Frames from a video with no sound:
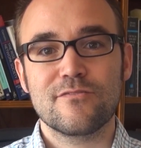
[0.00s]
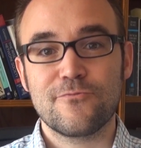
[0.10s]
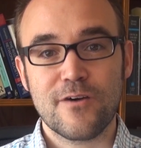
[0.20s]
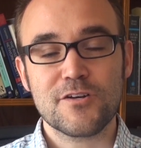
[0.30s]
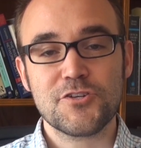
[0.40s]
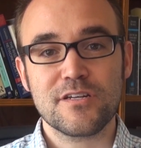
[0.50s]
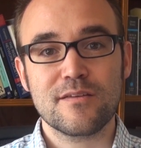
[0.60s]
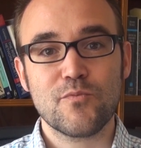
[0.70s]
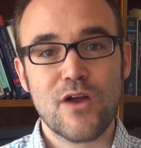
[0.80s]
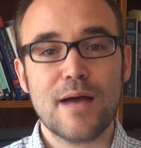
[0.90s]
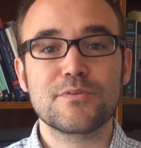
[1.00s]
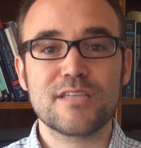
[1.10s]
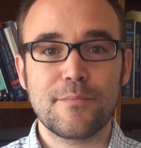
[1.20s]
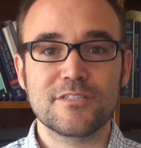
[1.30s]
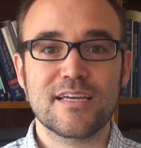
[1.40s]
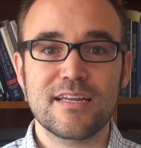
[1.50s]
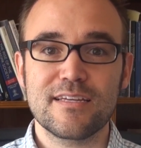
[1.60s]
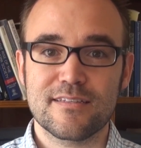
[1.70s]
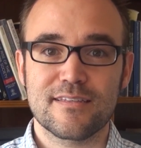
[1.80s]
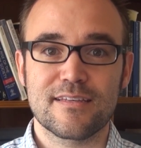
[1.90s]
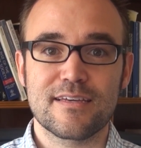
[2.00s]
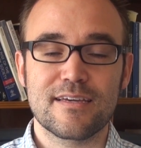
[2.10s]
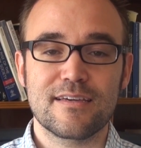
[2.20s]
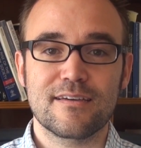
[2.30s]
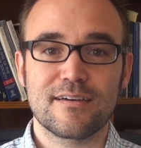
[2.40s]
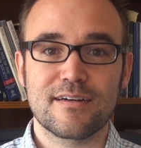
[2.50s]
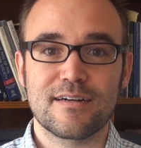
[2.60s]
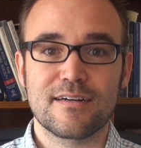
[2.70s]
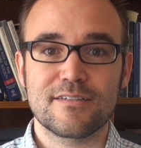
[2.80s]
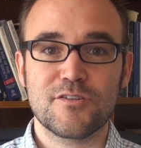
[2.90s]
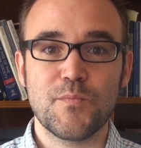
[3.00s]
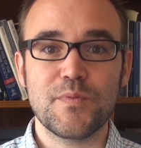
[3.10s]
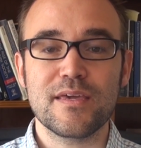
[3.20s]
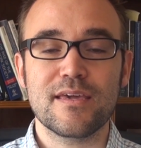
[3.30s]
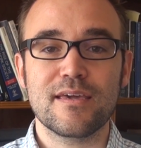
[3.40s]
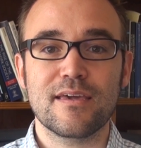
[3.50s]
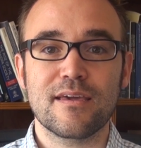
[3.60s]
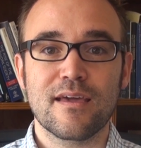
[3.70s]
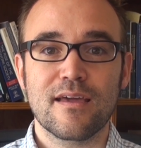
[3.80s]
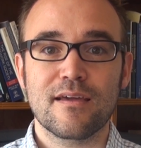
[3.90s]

function perhaps simultaneously to be